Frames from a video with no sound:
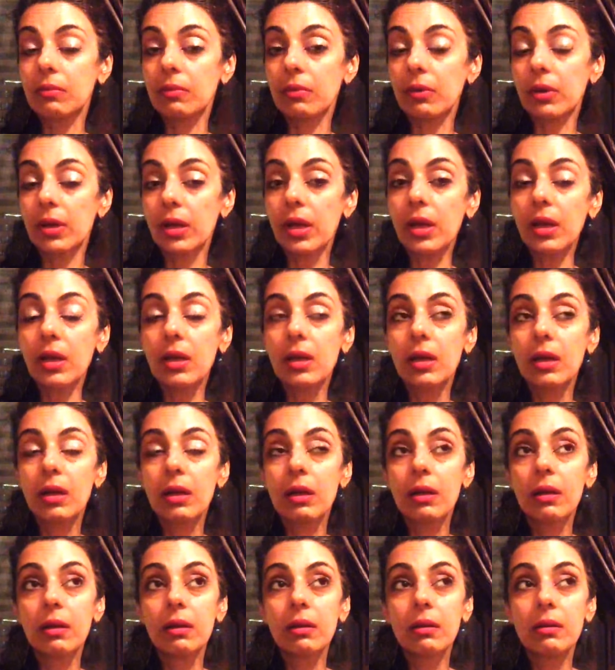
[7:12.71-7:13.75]
Okay?
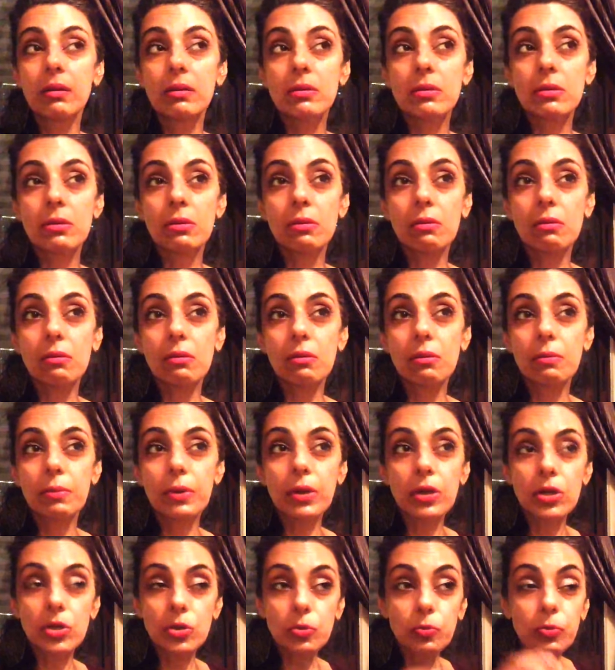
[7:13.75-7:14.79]
So
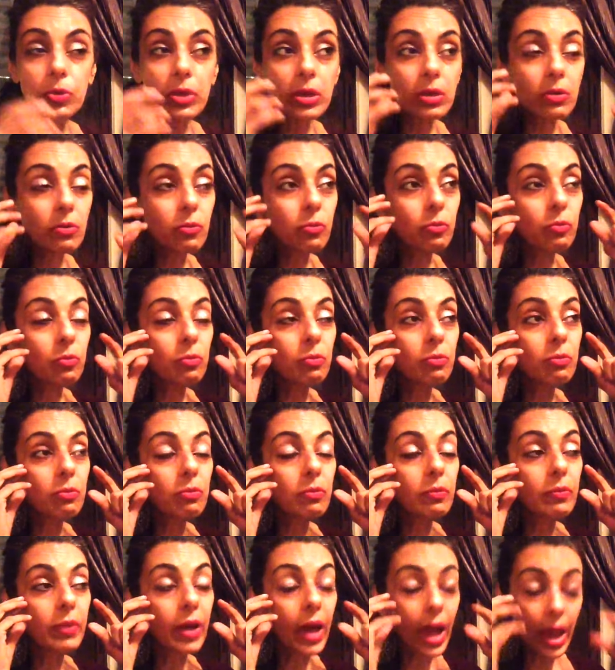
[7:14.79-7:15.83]
because we
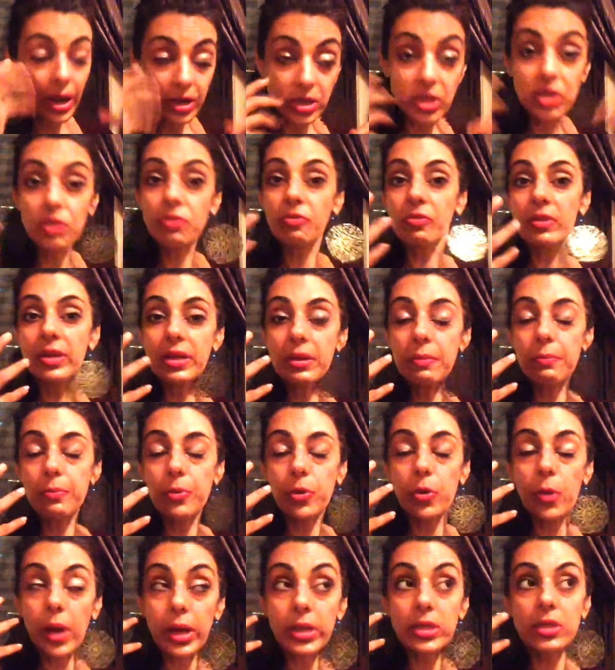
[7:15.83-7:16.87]

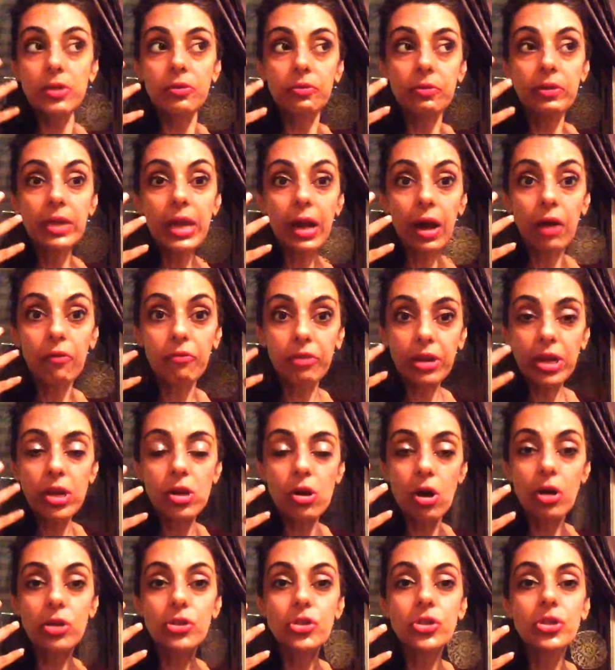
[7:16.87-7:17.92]
proactively are very
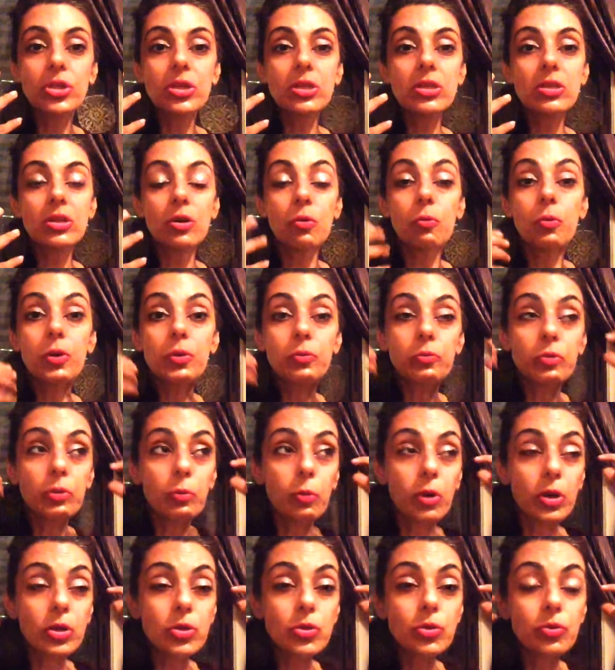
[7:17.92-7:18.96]
conscious of what we
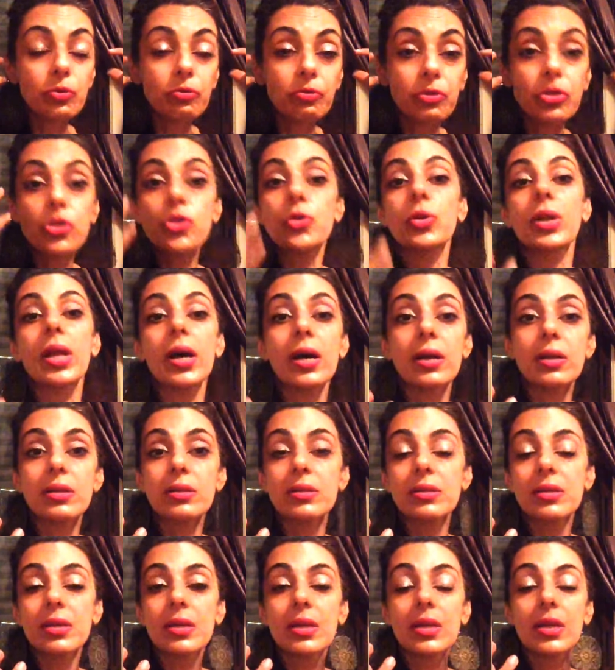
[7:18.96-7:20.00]
want to
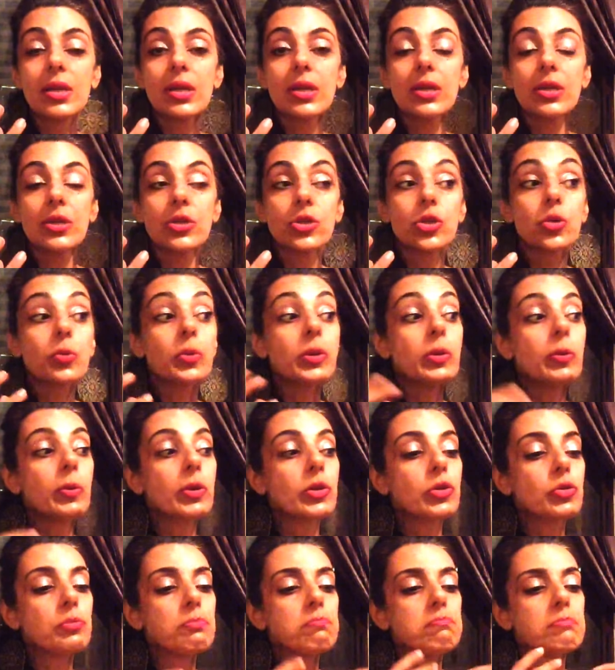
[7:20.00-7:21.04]
visualize. So when you want
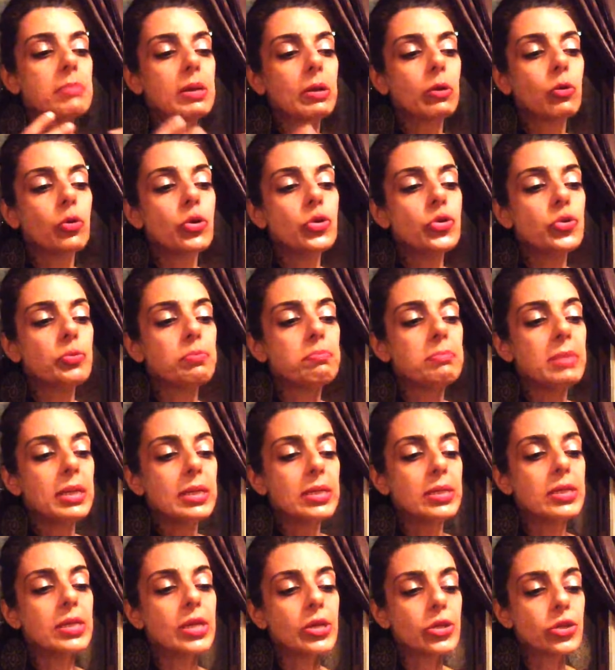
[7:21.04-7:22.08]
to go into
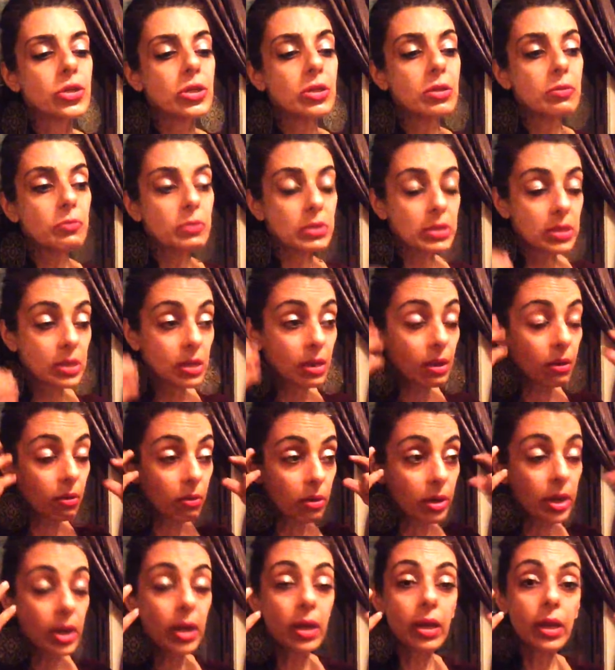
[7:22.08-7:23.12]
meditation, we say,
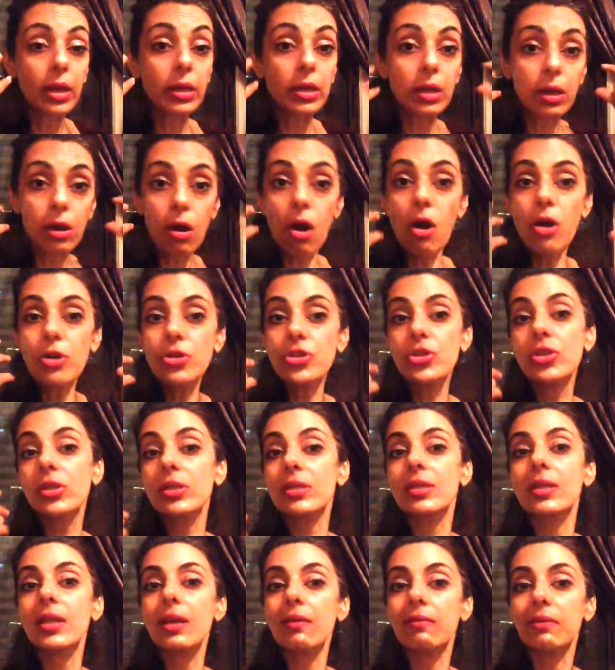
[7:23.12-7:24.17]
okay, at the conscious
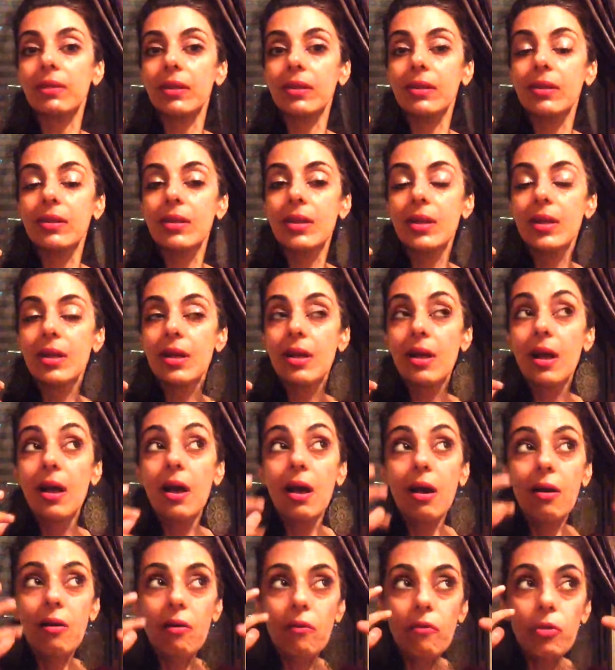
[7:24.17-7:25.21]
level,
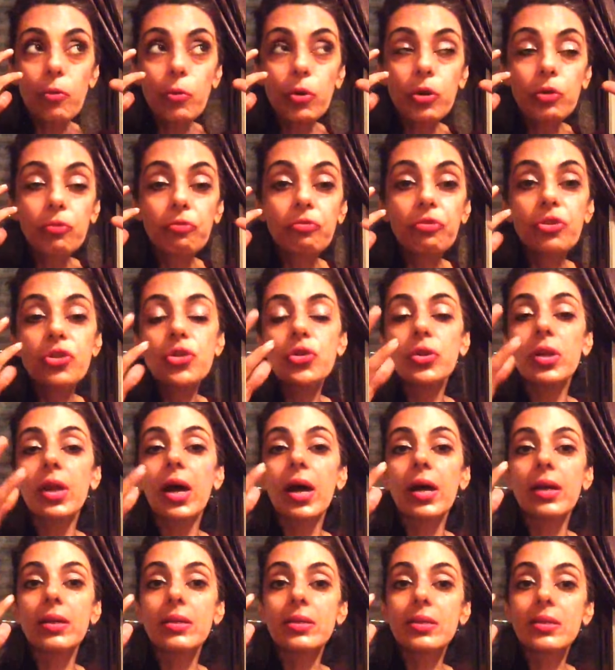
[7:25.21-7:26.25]
we want to
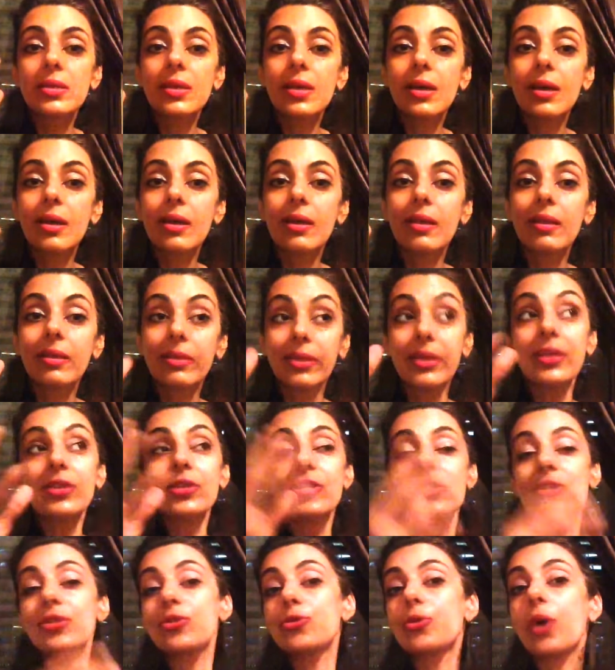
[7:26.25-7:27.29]
visualize
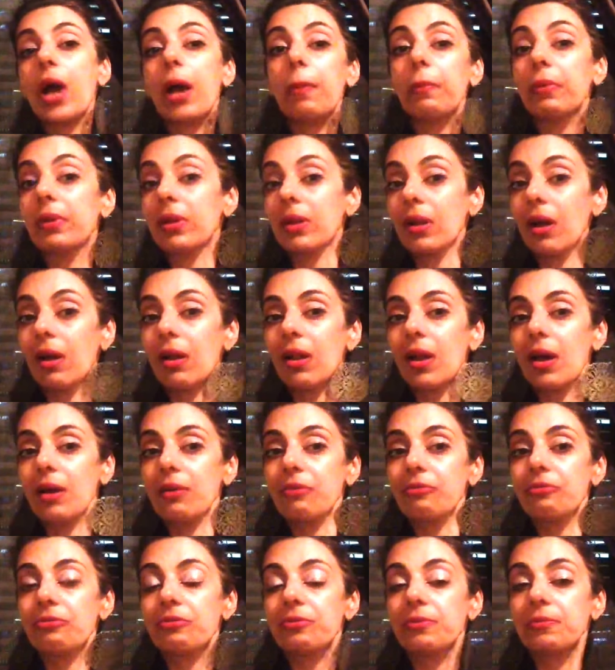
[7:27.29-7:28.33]
this to happen in our
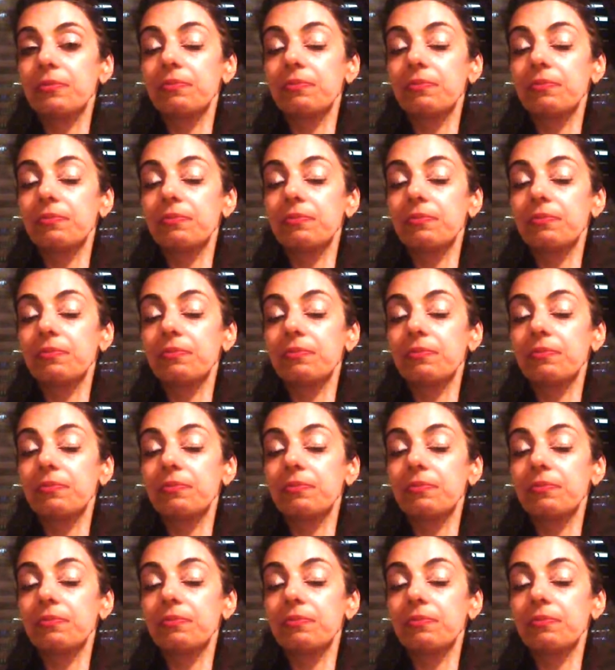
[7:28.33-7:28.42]
life.